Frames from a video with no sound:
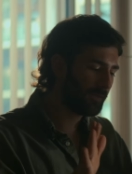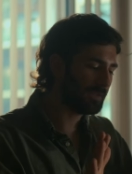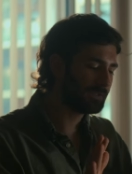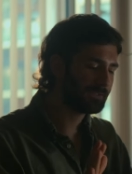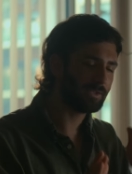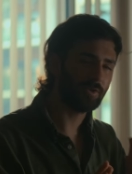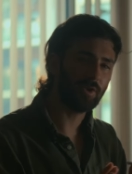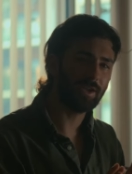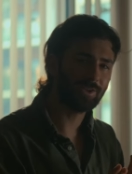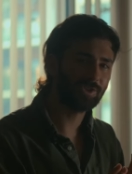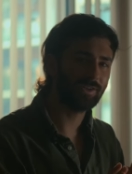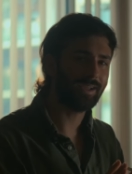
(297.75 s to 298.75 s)
this
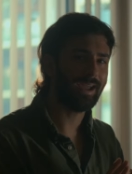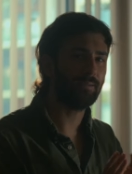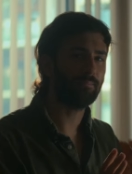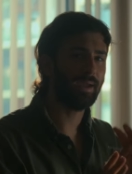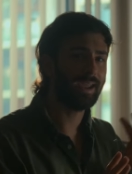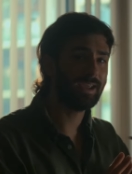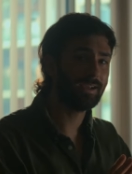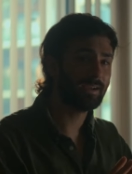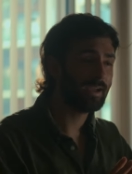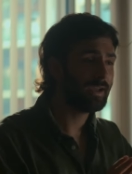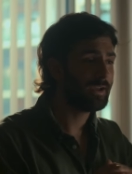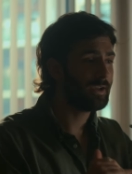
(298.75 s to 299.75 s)
situation and make
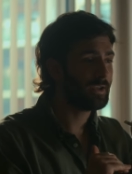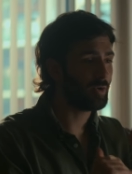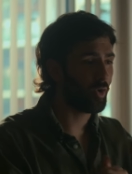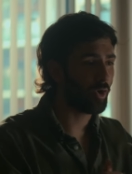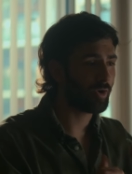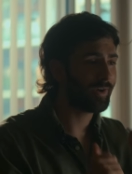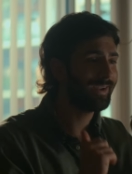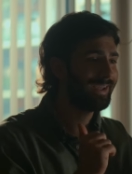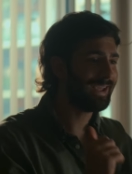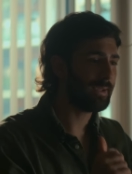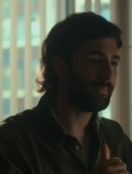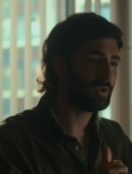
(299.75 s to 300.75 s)
your
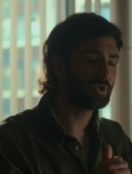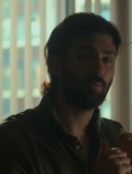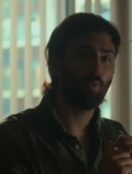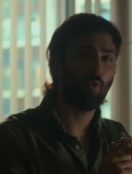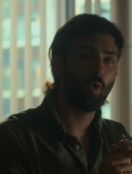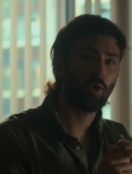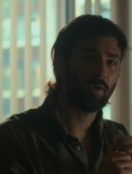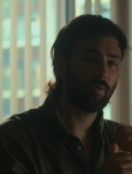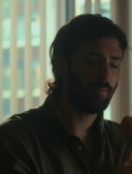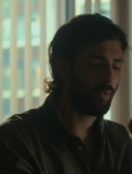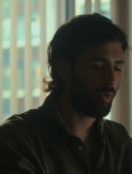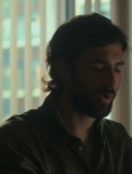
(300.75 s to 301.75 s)
image
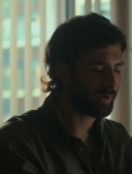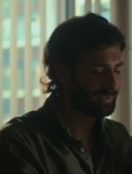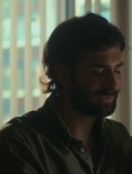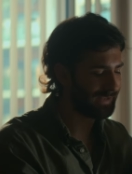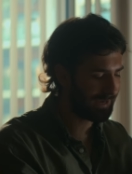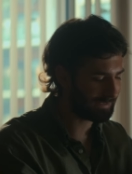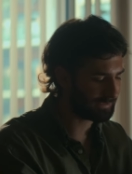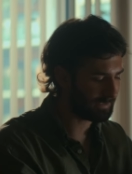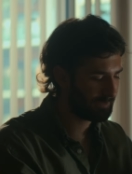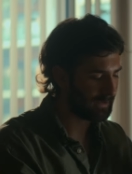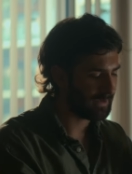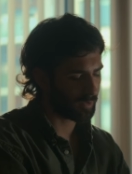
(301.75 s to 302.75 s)
more sexy.
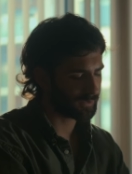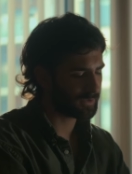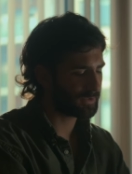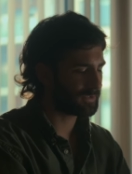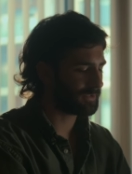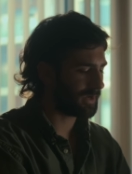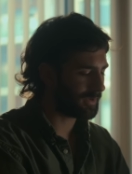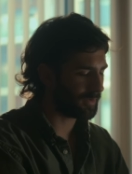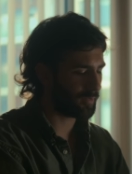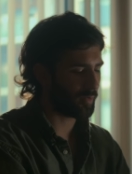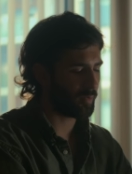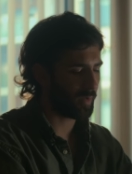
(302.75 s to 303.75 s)
Also inside the
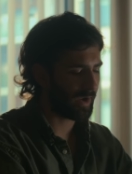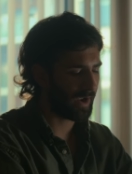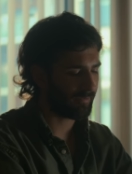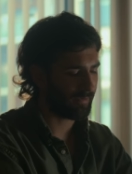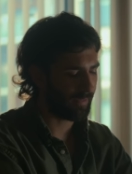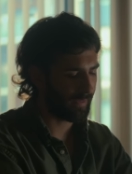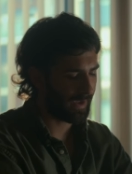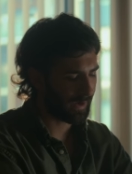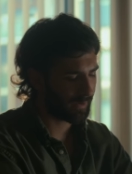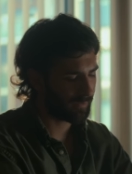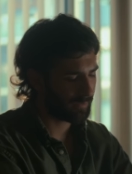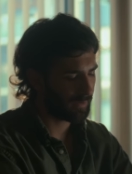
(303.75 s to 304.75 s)
room we have a
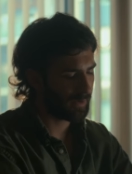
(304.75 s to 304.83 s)
neg,